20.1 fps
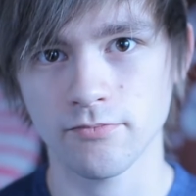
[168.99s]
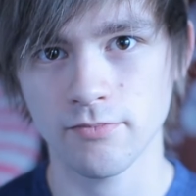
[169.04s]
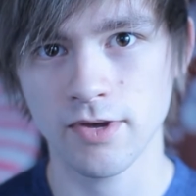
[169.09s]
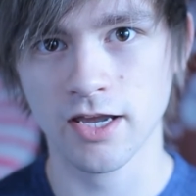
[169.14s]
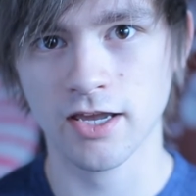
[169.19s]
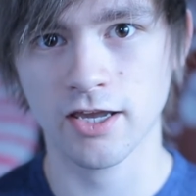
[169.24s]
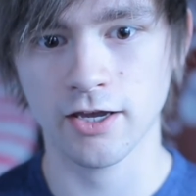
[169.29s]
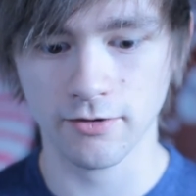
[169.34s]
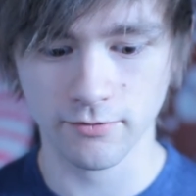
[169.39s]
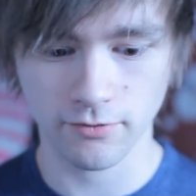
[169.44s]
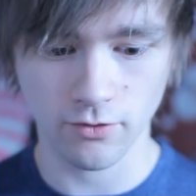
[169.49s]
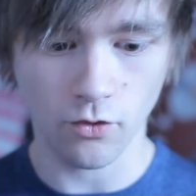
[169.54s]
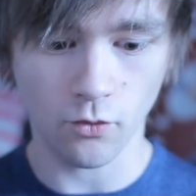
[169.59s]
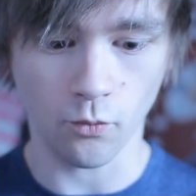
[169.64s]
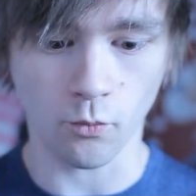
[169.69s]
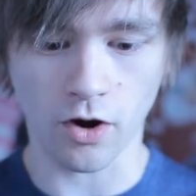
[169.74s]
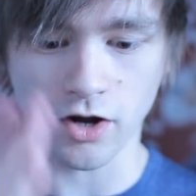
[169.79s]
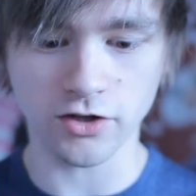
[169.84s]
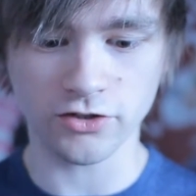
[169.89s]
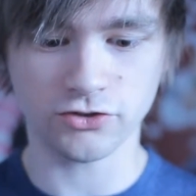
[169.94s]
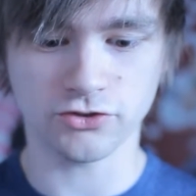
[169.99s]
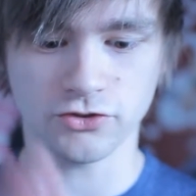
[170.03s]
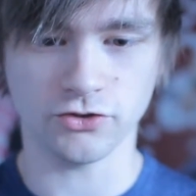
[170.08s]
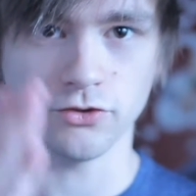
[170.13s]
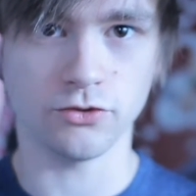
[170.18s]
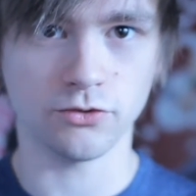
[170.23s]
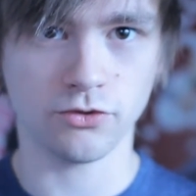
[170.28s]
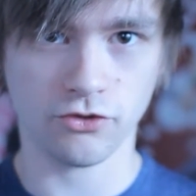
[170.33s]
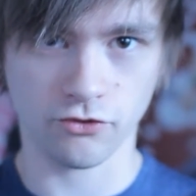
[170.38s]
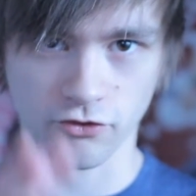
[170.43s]
Make it 1,
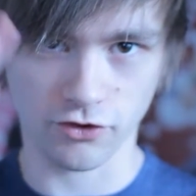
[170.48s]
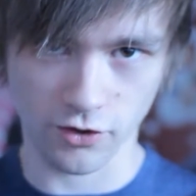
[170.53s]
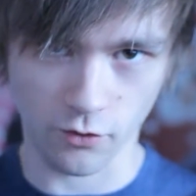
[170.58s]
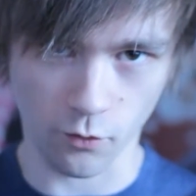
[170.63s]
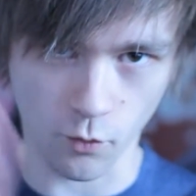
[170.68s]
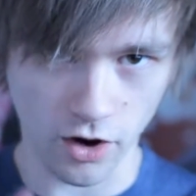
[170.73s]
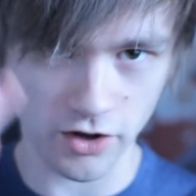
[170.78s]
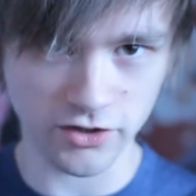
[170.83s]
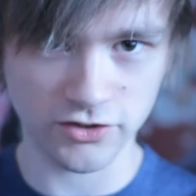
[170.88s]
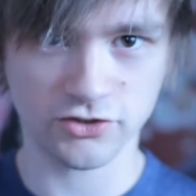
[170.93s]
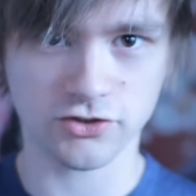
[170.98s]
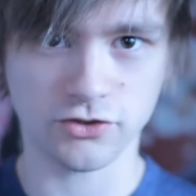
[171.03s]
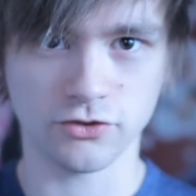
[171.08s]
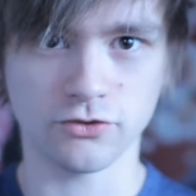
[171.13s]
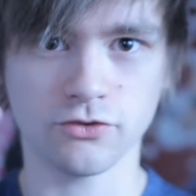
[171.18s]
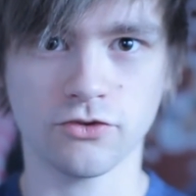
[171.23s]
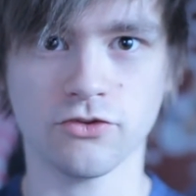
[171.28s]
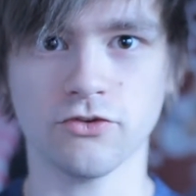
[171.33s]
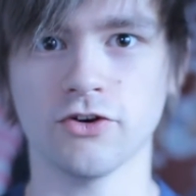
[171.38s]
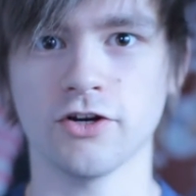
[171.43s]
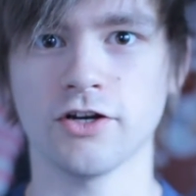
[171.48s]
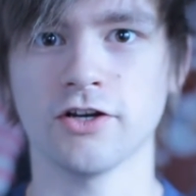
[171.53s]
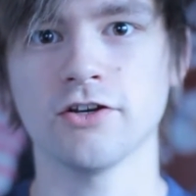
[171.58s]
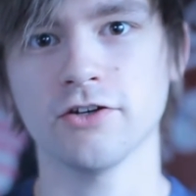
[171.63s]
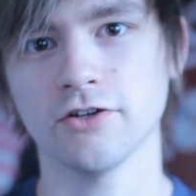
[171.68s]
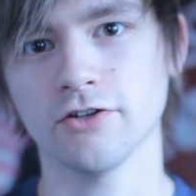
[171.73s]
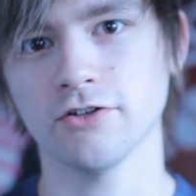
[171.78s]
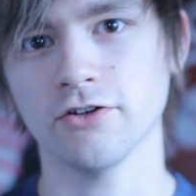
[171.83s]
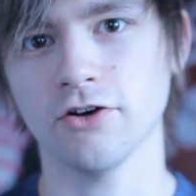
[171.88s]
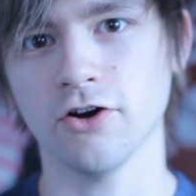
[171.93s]
2, 3, 1, 2, 3,
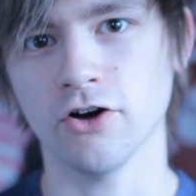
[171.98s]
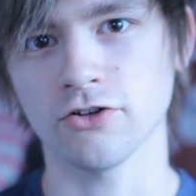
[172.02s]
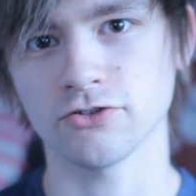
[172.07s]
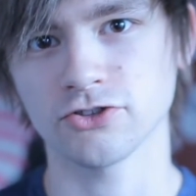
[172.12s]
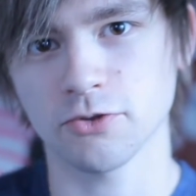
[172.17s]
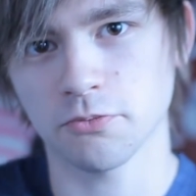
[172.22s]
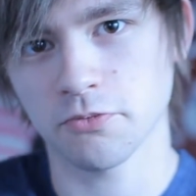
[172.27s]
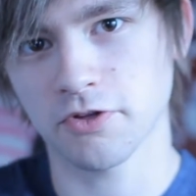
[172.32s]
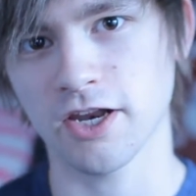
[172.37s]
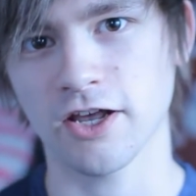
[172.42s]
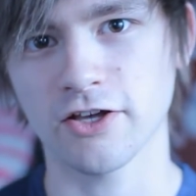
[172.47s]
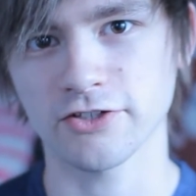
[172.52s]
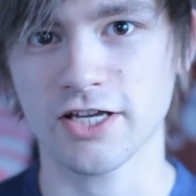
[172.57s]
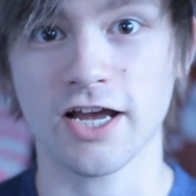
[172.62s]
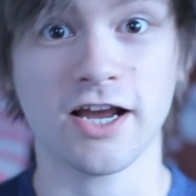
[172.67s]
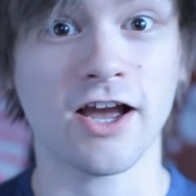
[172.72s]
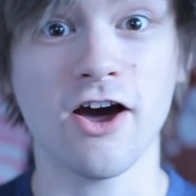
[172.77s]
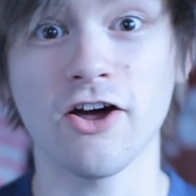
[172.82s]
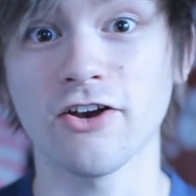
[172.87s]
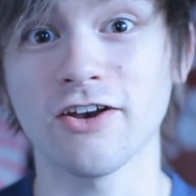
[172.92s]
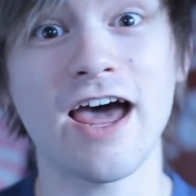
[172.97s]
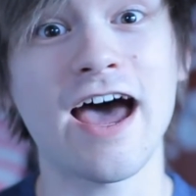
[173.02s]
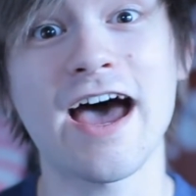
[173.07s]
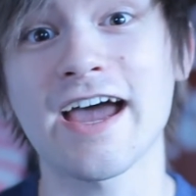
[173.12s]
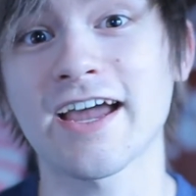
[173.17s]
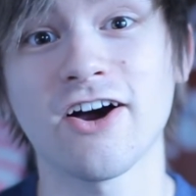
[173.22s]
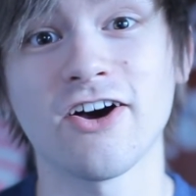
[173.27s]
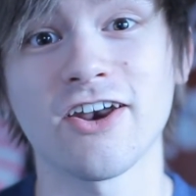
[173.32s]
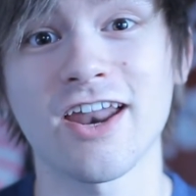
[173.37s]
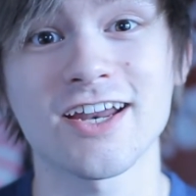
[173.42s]
or something else. I can't
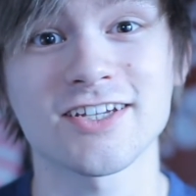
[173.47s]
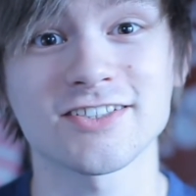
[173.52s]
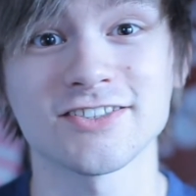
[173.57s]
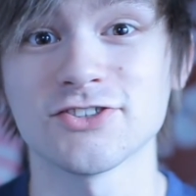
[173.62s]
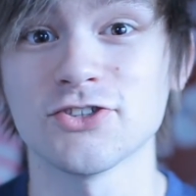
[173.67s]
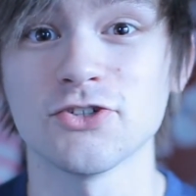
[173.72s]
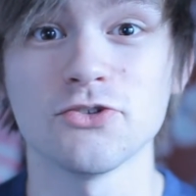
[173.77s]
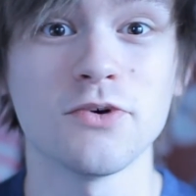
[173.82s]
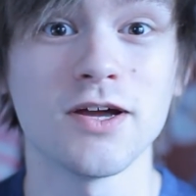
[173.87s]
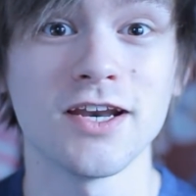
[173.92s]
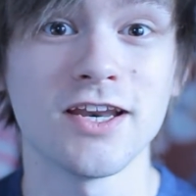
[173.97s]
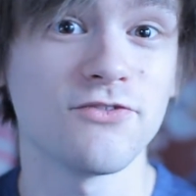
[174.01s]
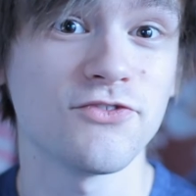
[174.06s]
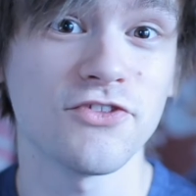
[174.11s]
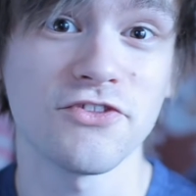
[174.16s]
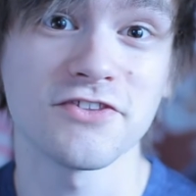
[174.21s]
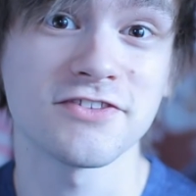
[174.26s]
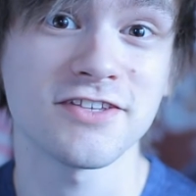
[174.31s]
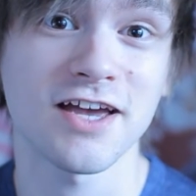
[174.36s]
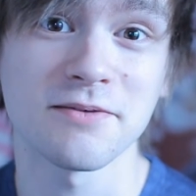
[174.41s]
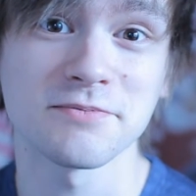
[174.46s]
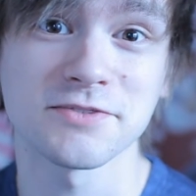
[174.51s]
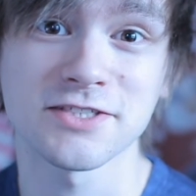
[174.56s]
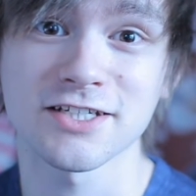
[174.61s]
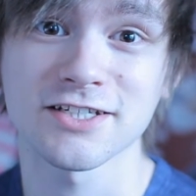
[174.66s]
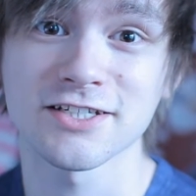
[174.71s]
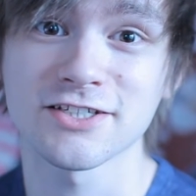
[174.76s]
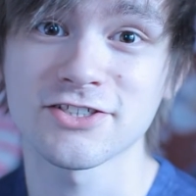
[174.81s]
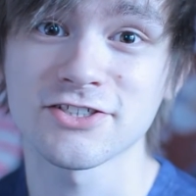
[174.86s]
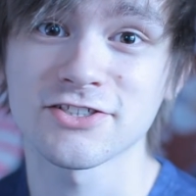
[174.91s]
actually do any of the time
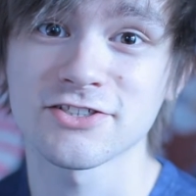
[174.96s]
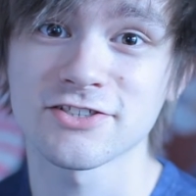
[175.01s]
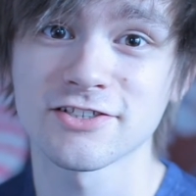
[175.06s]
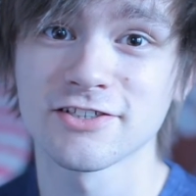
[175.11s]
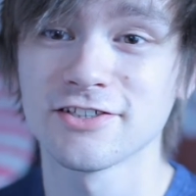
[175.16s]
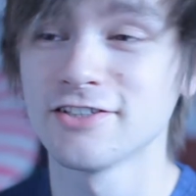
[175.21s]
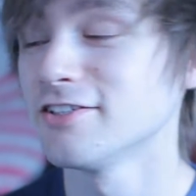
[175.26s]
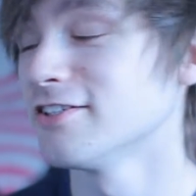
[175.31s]
signatures.